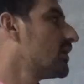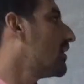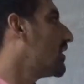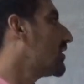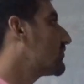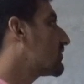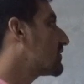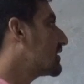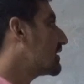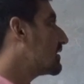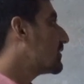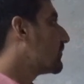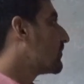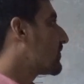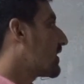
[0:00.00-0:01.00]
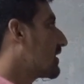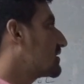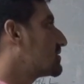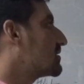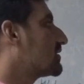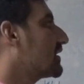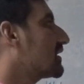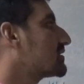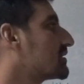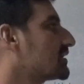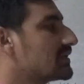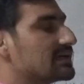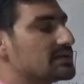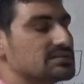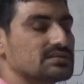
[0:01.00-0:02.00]
After that, a syntax
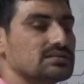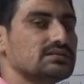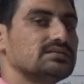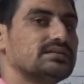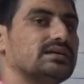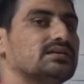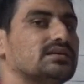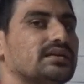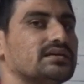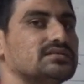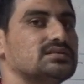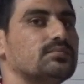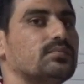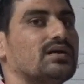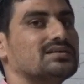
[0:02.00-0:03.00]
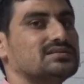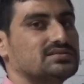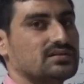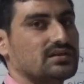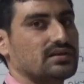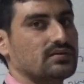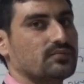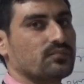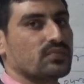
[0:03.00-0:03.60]
analyzer that creates a parse tree.